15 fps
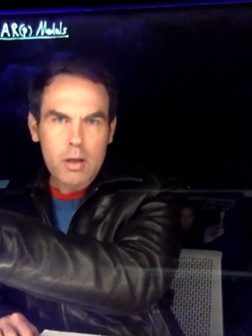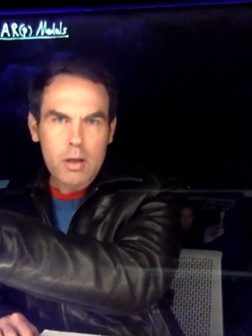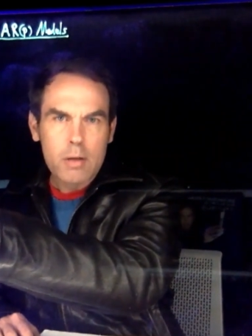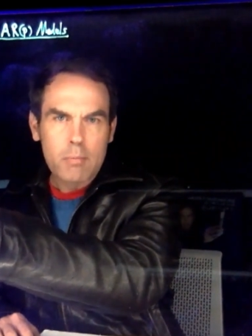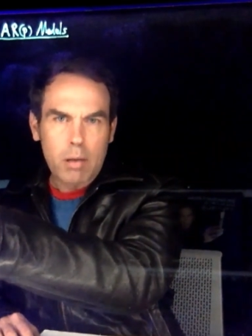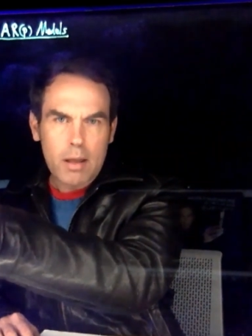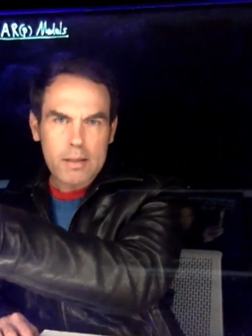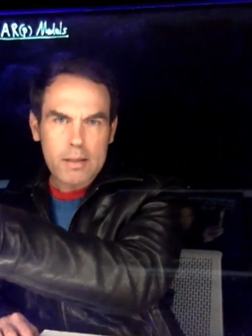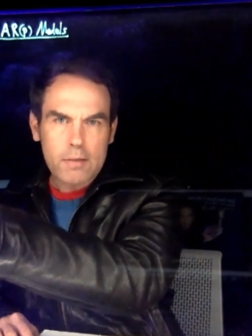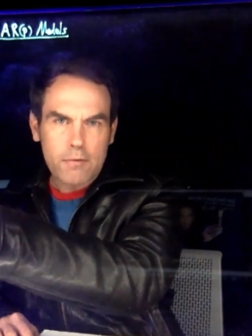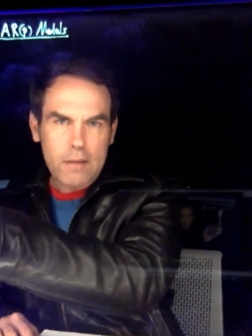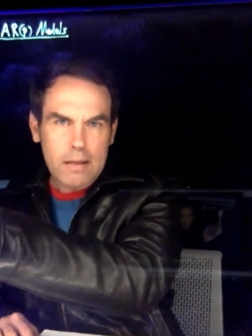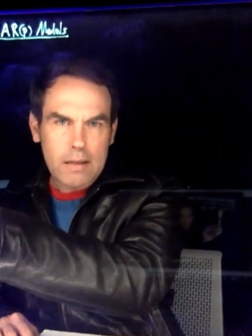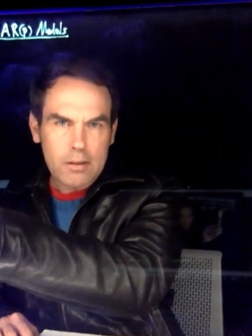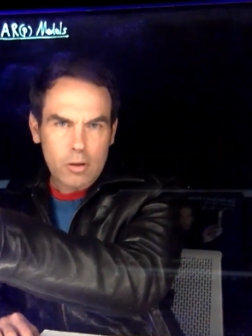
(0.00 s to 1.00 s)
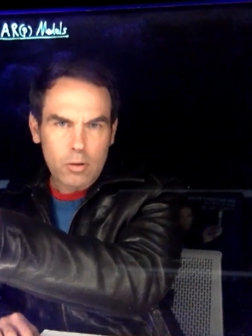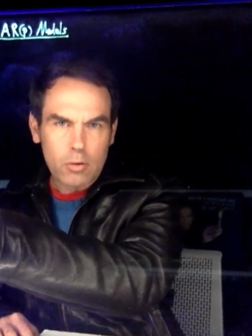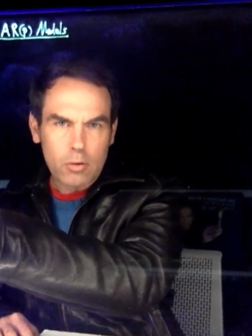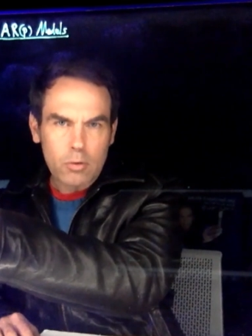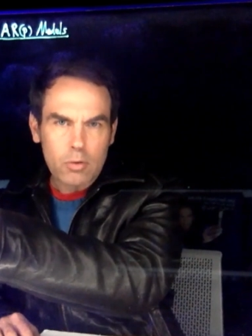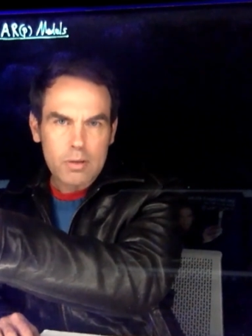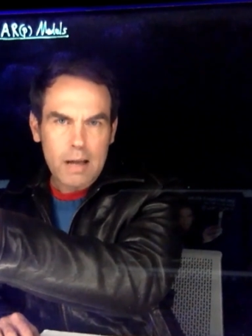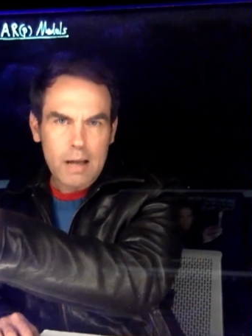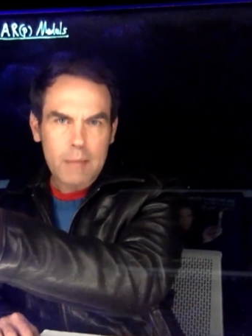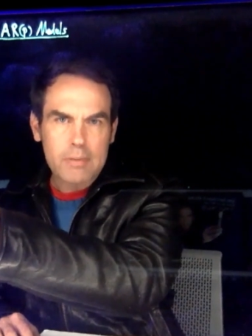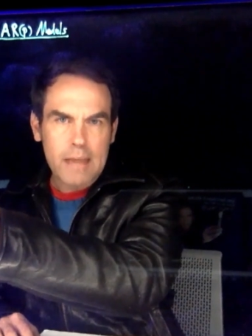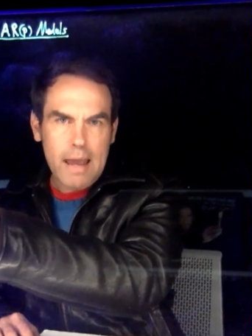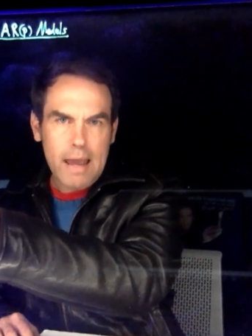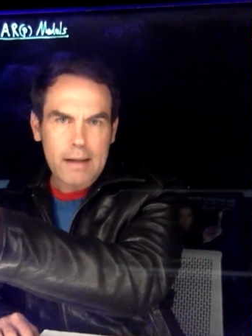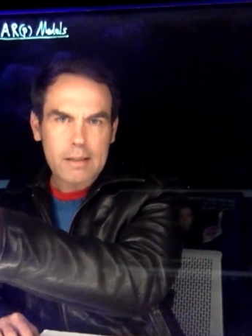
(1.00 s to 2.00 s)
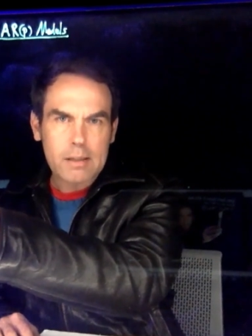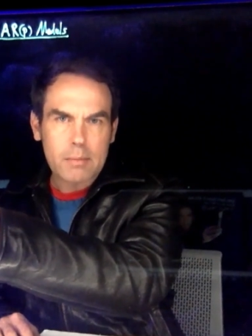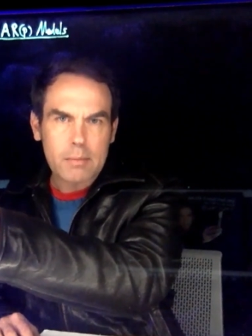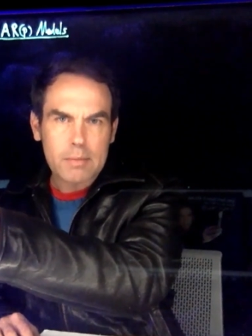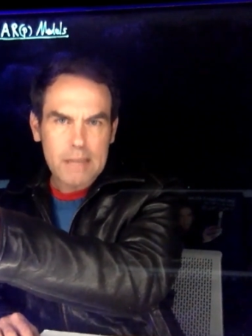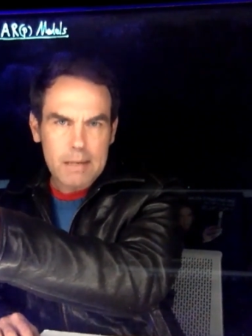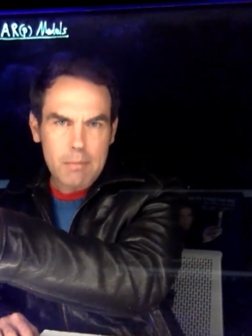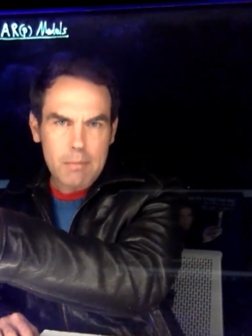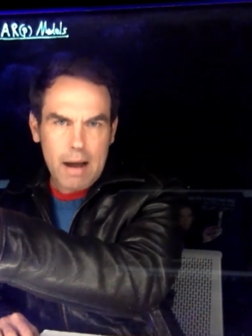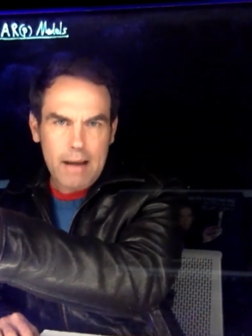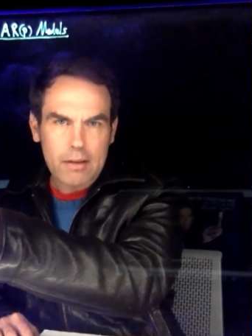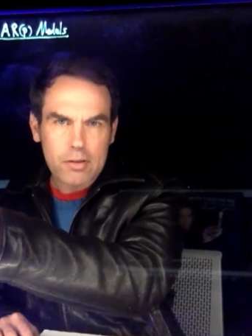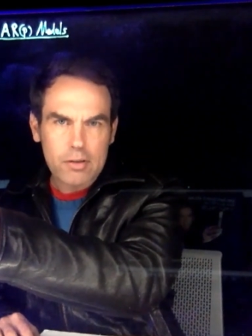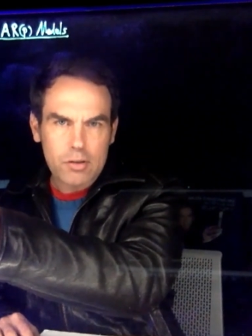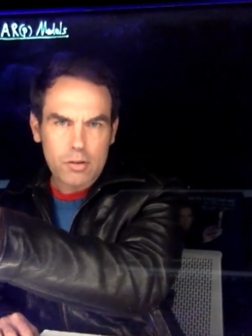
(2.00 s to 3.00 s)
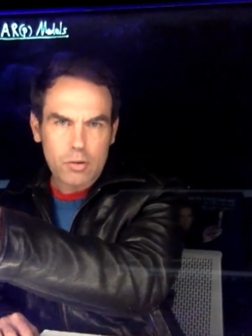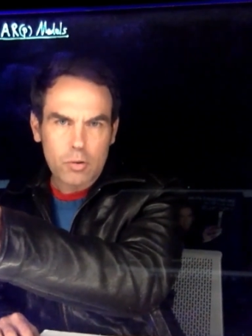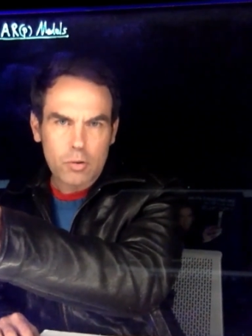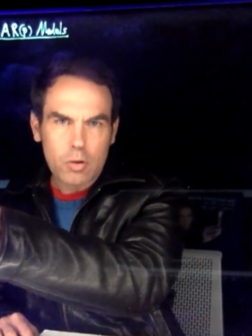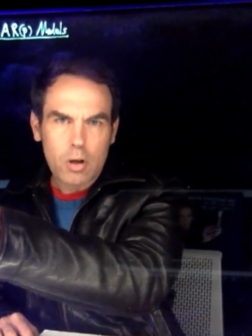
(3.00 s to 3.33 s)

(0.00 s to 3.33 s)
plus phi2 times x sub t minus 2